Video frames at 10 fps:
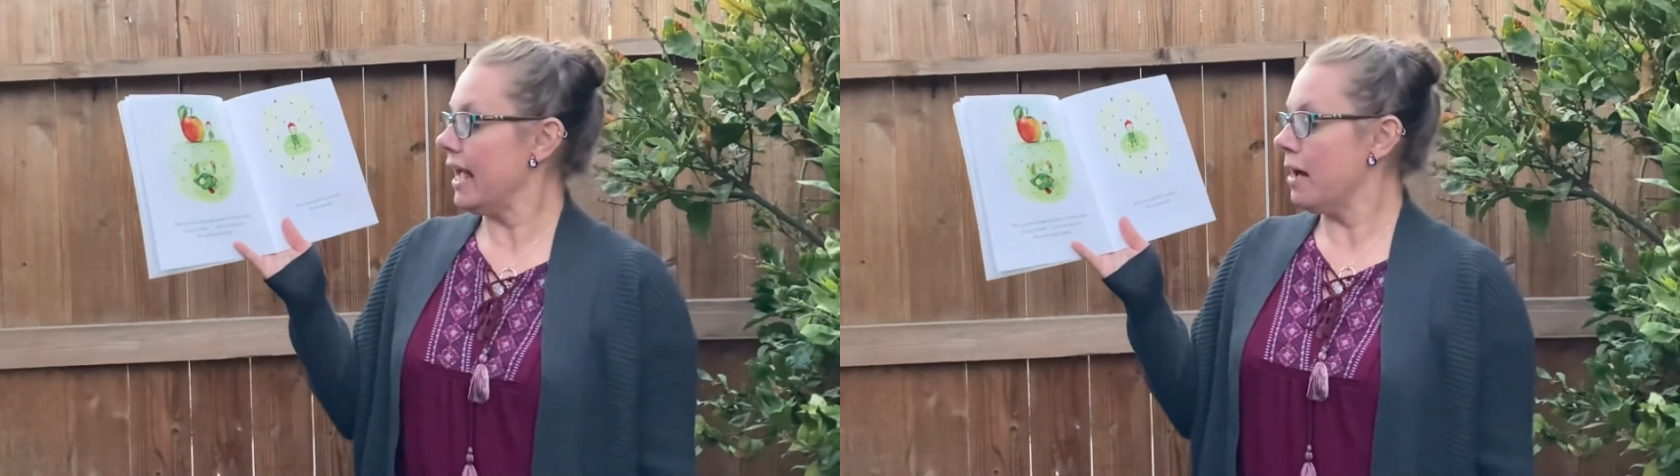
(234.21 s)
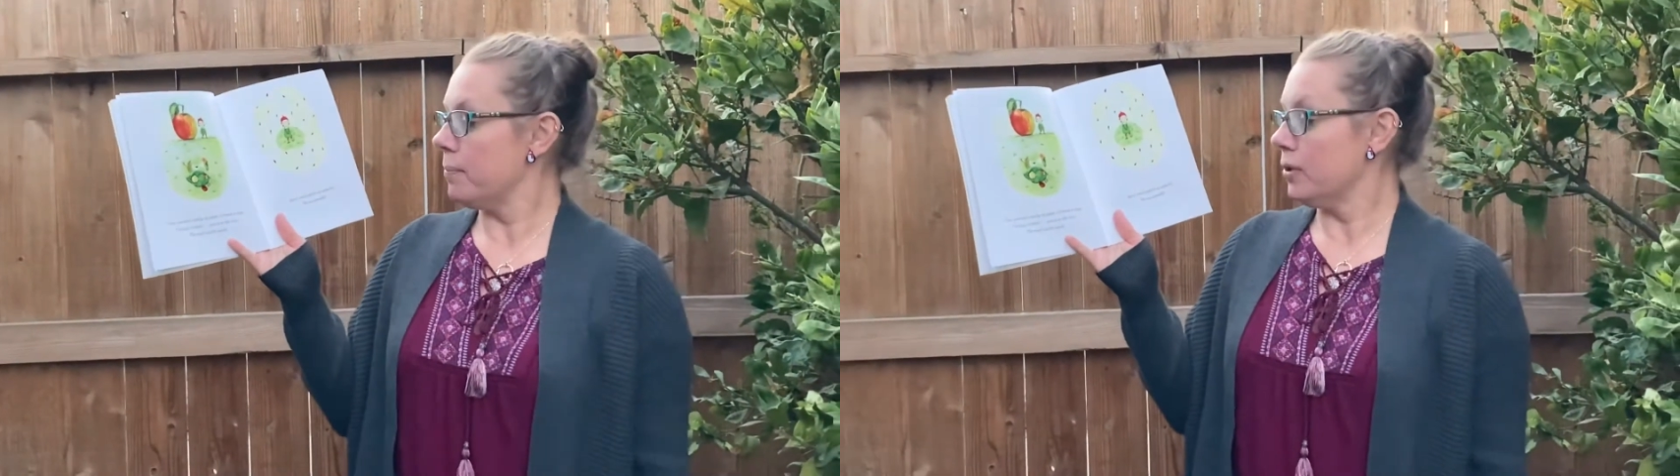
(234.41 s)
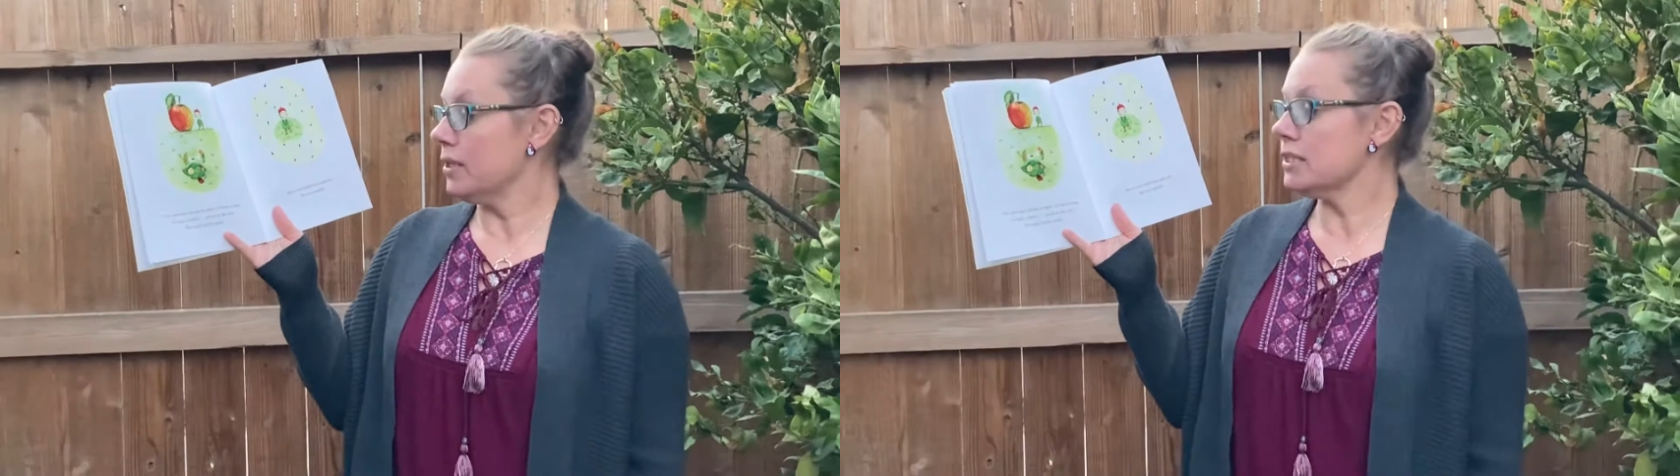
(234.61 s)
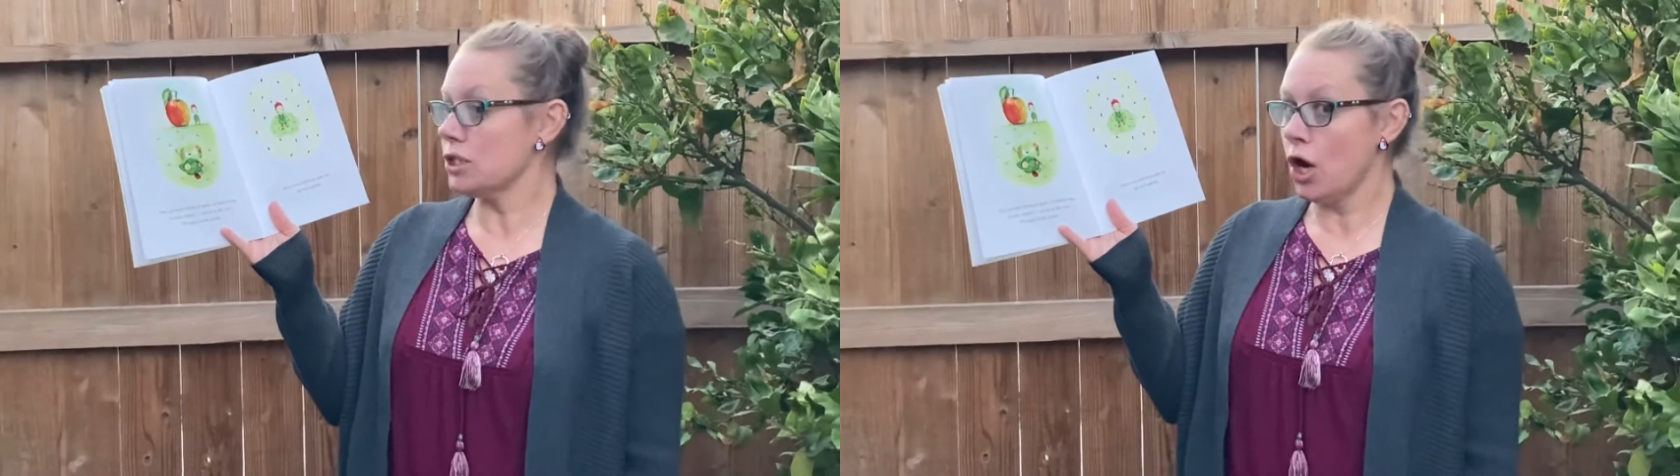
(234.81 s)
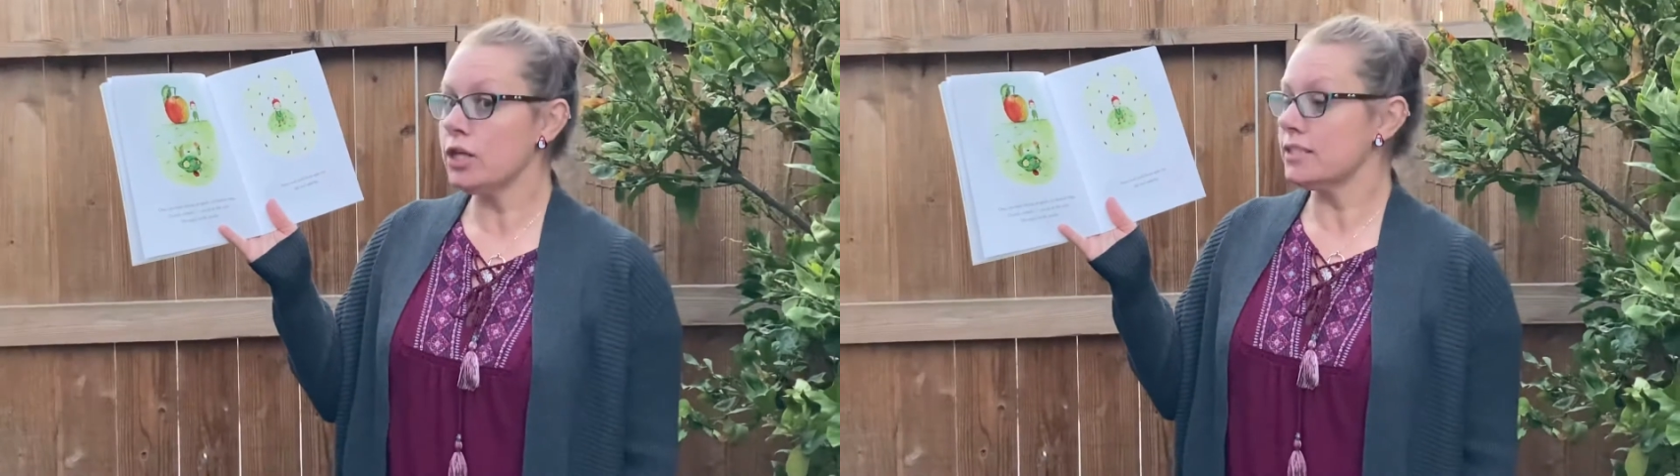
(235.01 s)
apple, it's
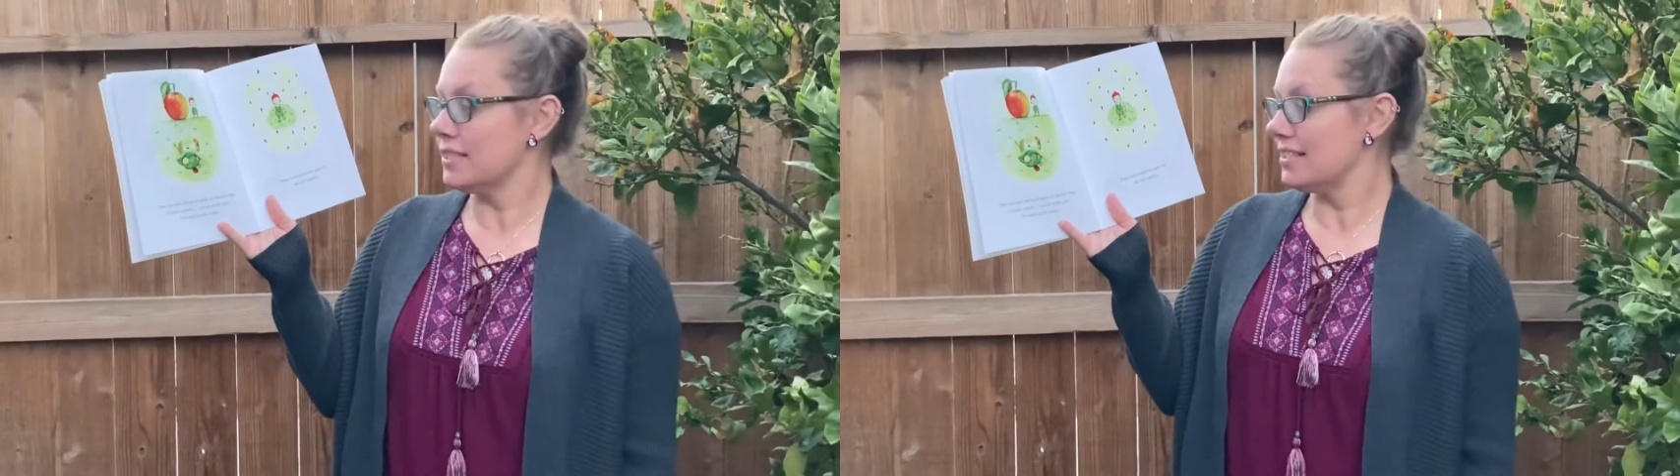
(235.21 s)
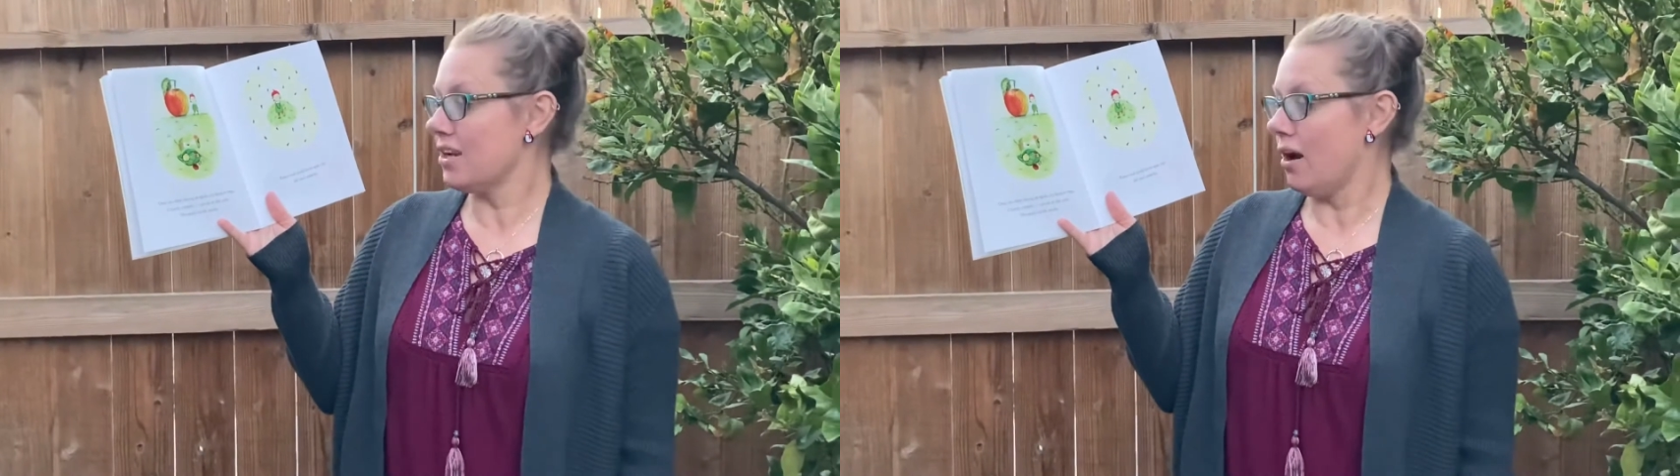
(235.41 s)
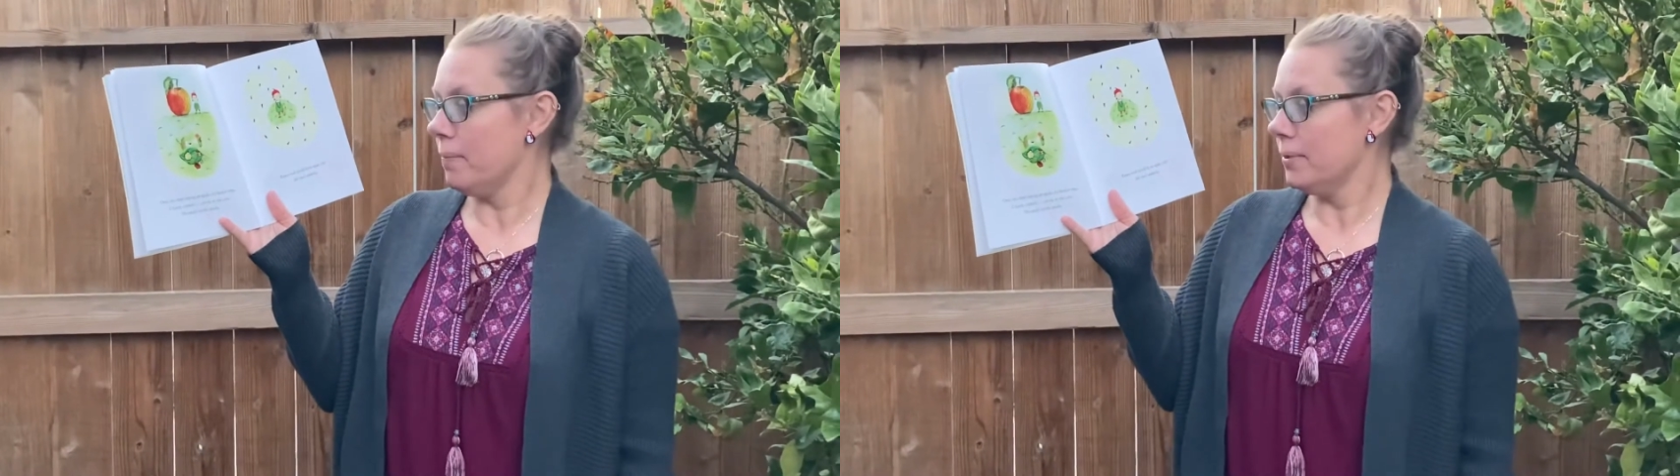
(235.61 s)
hard to stop.